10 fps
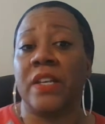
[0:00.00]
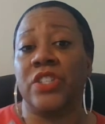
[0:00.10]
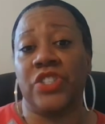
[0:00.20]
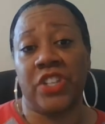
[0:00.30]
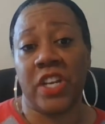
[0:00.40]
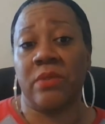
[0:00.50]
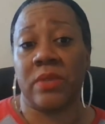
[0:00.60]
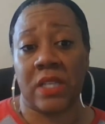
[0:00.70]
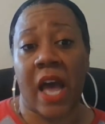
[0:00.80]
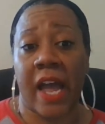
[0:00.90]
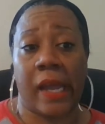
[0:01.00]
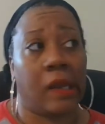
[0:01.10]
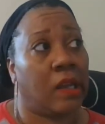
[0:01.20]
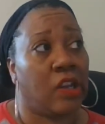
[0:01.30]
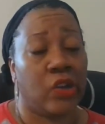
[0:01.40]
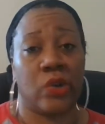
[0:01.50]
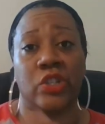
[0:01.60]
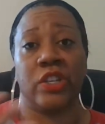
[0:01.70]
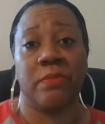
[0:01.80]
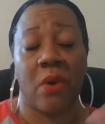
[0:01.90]
She was like,
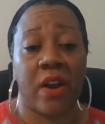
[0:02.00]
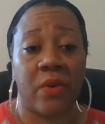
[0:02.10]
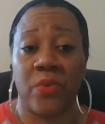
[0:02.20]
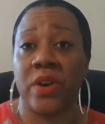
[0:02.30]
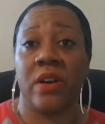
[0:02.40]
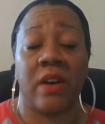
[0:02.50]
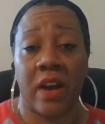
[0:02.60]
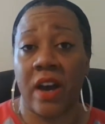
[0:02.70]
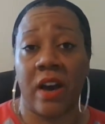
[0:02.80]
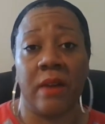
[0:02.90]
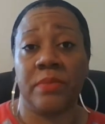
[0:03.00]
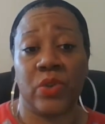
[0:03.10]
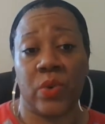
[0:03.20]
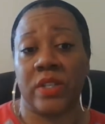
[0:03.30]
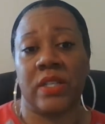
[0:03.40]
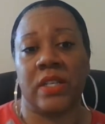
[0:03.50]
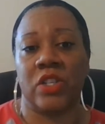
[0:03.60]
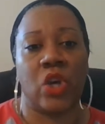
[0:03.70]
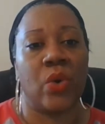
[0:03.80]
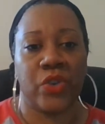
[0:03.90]
she brought it real up to us
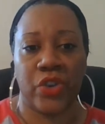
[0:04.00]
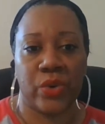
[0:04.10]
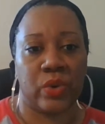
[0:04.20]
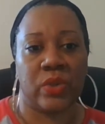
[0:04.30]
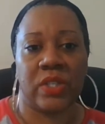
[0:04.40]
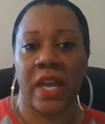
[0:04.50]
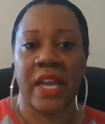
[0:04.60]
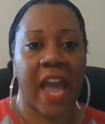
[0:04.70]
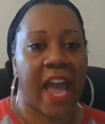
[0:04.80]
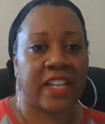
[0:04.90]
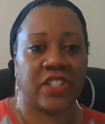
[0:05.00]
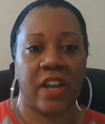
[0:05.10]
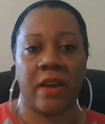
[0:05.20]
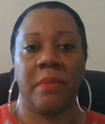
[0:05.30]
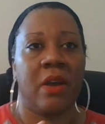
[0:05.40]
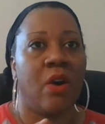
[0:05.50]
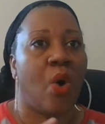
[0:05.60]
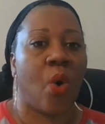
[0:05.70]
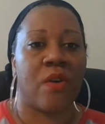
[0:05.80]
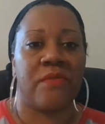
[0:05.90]
that don't use Cash App
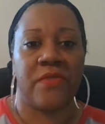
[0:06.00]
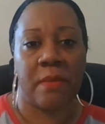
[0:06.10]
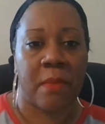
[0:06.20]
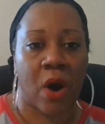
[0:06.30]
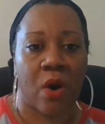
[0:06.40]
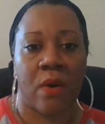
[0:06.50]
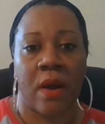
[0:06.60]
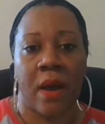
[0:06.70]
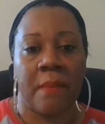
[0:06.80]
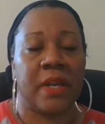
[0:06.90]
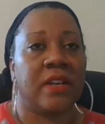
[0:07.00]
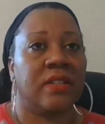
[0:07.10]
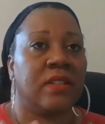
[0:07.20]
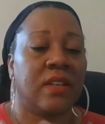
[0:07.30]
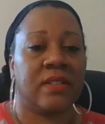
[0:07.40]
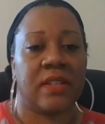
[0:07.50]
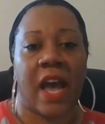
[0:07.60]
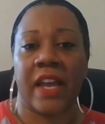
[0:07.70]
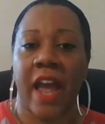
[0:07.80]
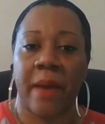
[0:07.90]
or Venmo because it does
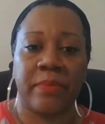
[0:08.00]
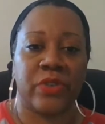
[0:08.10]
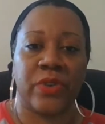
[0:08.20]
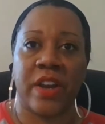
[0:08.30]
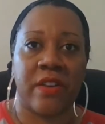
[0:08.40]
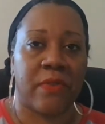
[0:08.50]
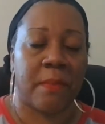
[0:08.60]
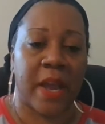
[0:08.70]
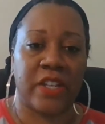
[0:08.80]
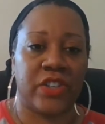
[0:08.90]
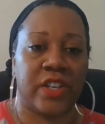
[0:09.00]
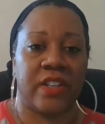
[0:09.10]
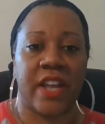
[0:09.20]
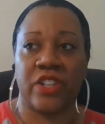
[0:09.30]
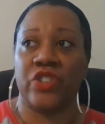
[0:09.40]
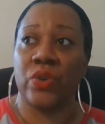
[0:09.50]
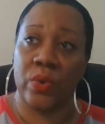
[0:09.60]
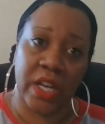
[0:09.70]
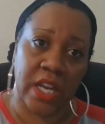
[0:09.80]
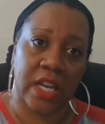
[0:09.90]
not capture the information that you
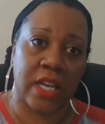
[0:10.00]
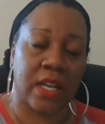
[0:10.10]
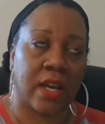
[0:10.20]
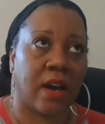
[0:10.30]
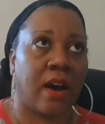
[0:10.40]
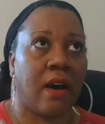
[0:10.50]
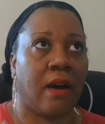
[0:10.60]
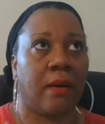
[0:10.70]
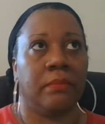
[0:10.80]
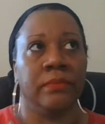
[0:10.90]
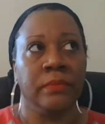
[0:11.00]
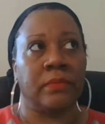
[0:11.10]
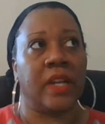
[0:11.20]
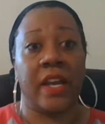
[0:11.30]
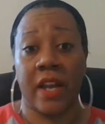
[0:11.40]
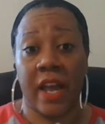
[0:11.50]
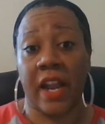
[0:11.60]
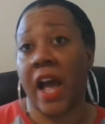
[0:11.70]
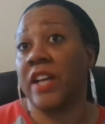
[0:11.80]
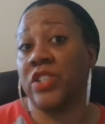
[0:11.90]
need in it.
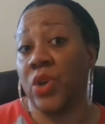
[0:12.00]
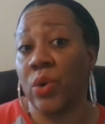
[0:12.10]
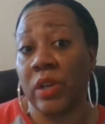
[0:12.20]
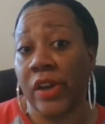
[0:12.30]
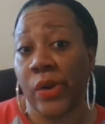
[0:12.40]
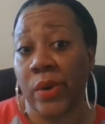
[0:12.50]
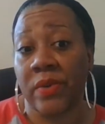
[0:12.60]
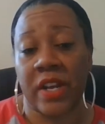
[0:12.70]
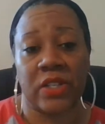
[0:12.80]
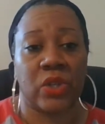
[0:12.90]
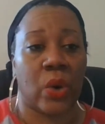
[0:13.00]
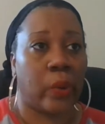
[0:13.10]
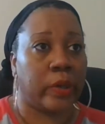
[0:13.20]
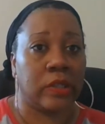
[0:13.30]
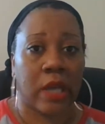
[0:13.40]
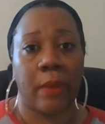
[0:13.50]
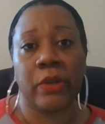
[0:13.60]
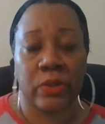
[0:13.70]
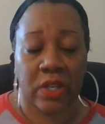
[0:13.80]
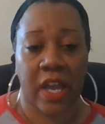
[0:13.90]
And I totally agree with it. So we stopped
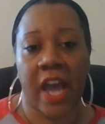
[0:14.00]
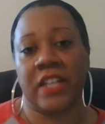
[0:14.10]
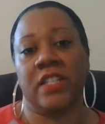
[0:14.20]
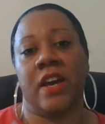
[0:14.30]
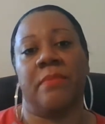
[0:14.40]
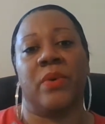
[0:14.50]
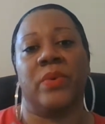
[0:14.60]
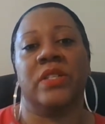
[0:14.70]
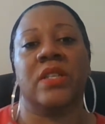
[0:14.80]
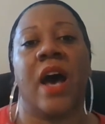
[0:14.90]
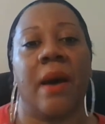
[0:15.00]
using Cash App and we've been